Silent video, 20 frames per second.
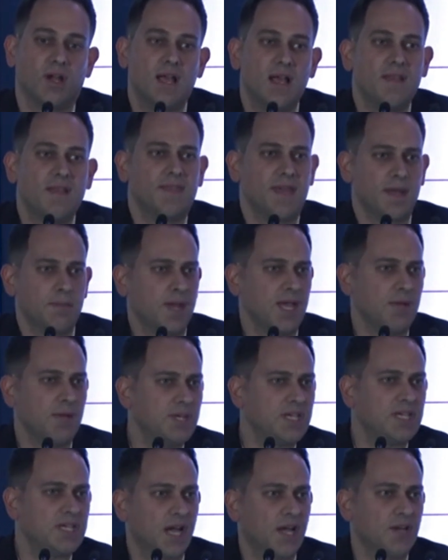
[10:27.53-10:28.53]
that may be
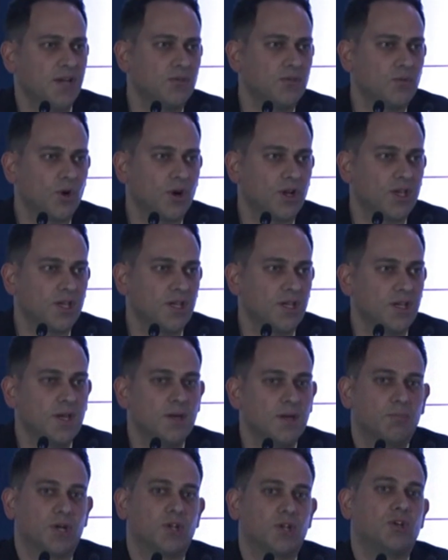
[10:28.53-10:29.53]
kind of working
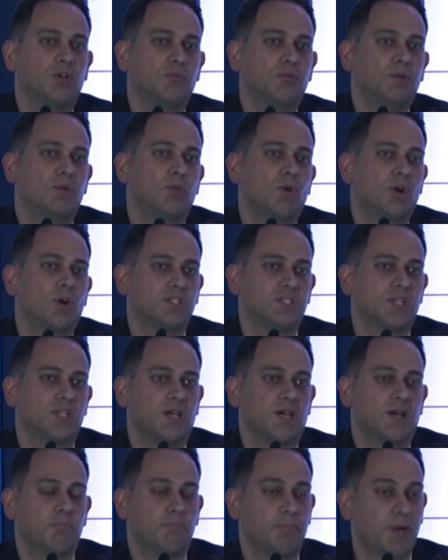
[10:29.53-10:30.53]
but could be worked
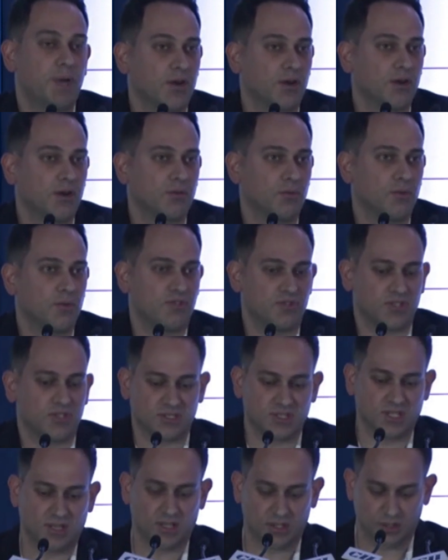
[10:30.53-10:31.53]
better with
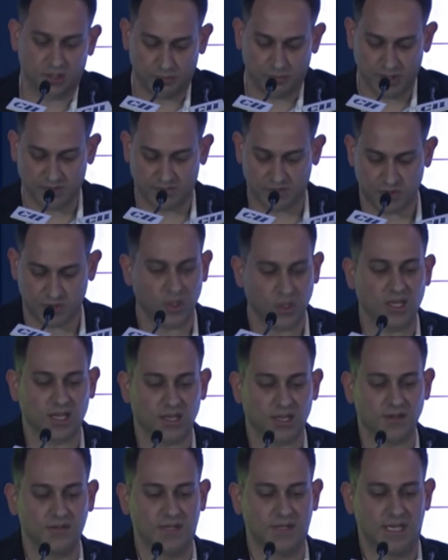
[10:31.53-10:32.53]
just a little bit of
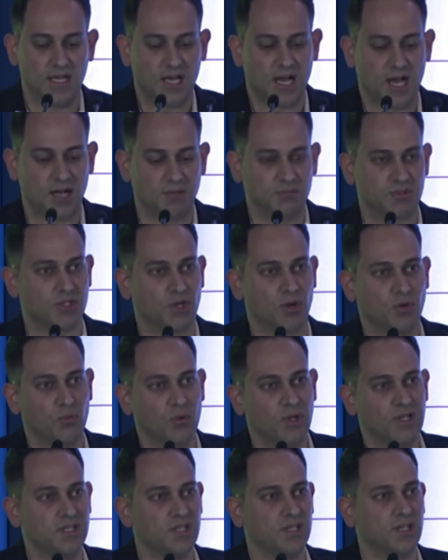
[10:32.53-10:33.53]
tweaking. So
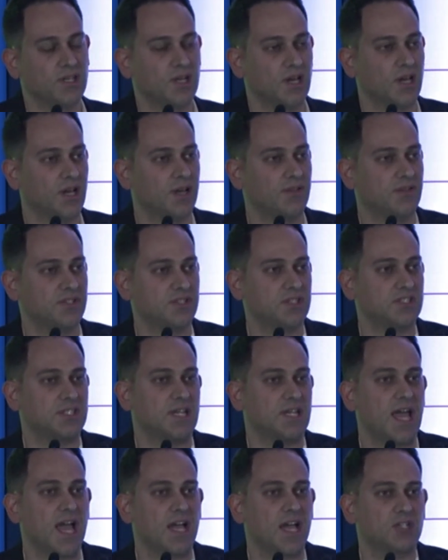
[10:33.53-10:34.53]
we did this is an
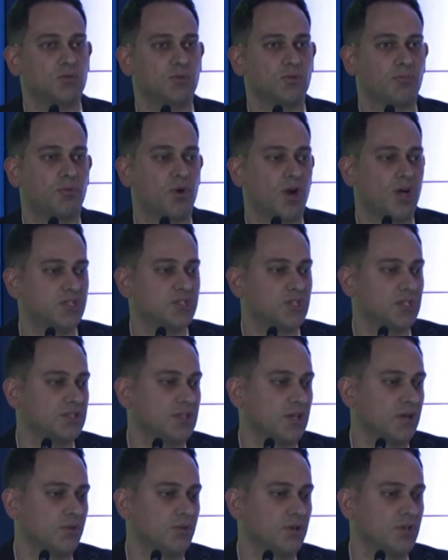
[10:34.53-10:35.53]
actual project
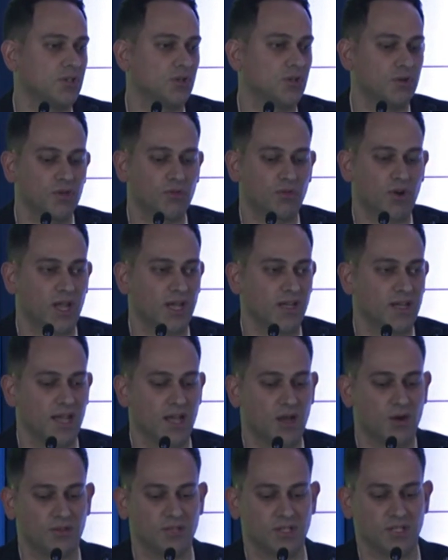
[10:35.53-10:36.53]
that we're doing right
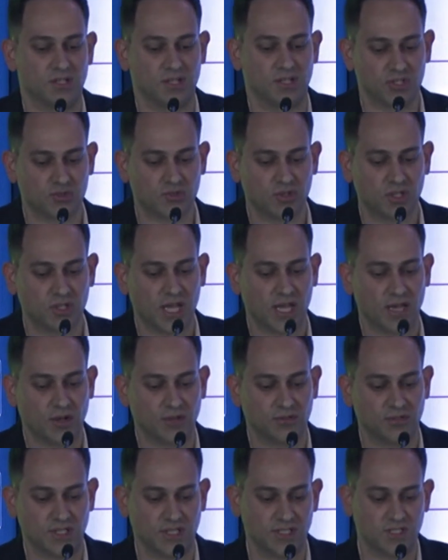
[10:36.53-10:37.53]
now in the industrial
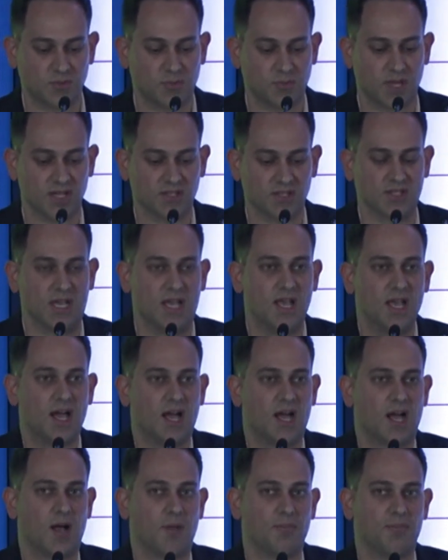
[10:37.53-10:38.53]
IoT space.
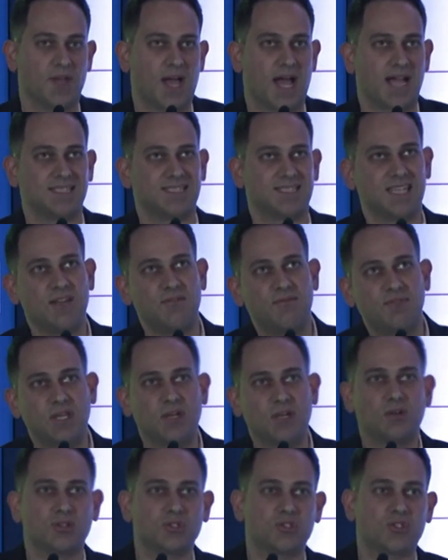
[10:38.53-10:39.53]
I say
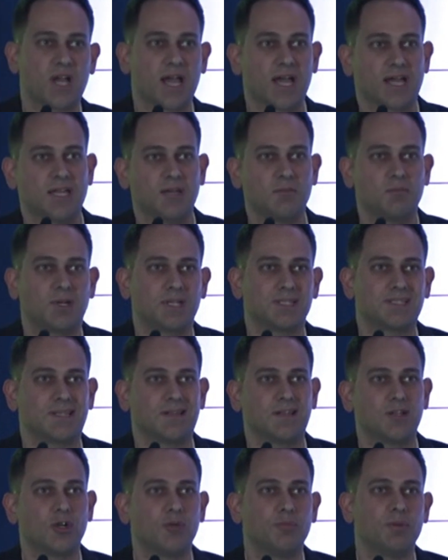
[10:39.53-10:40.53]
vehicle tracking, but it's a
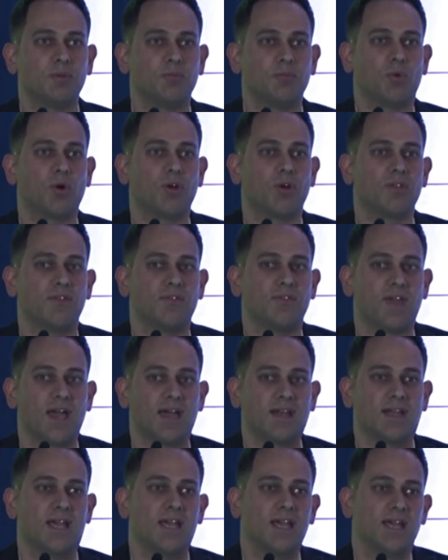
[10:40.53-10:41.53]
little bit more than
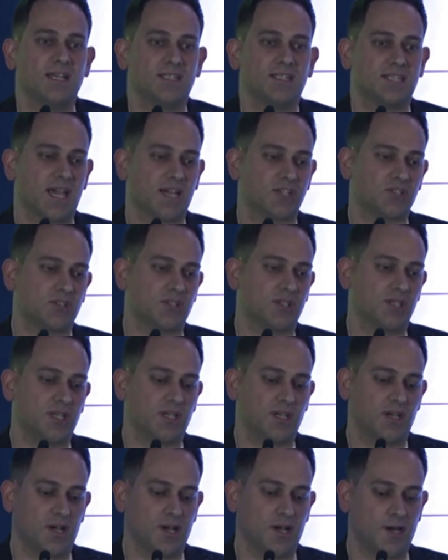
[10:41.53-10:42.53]
that. It's actually,
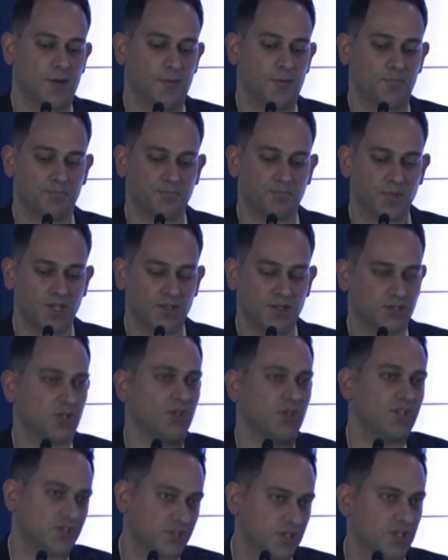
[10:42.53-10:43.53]
so
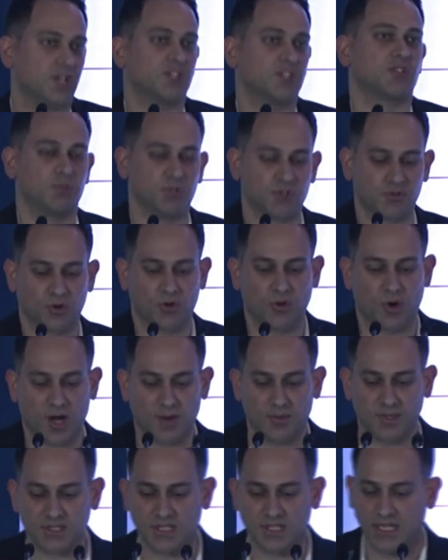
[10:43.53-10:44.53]
here's the customer's
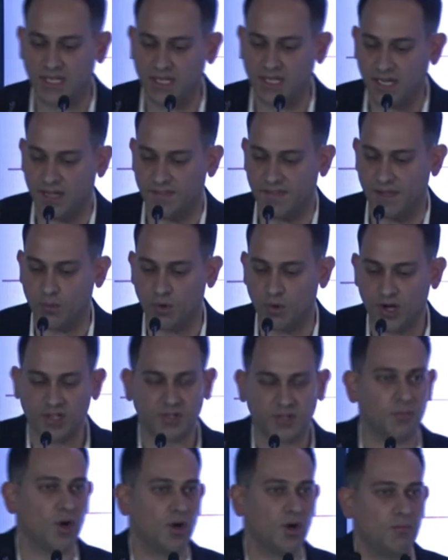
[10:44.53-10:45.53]
requirements. They wanted to
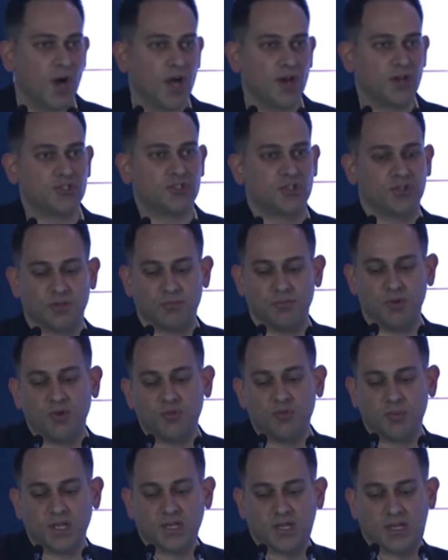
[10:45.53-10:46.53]
monitor the
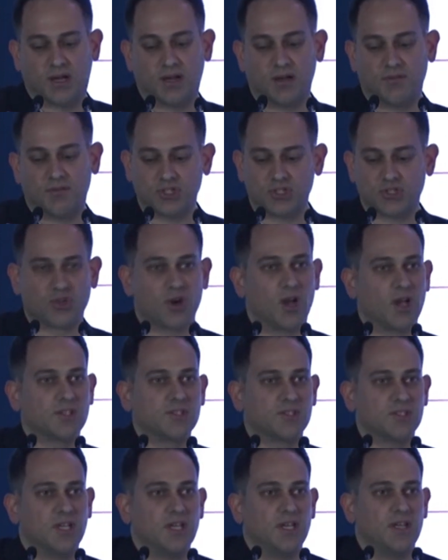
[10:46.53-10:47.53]
movement of the
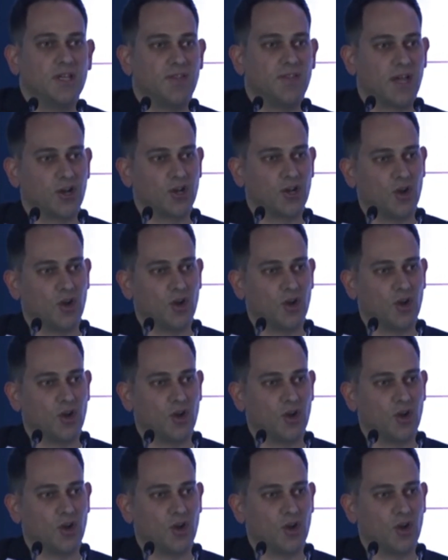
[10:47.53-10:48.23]
trucks that are going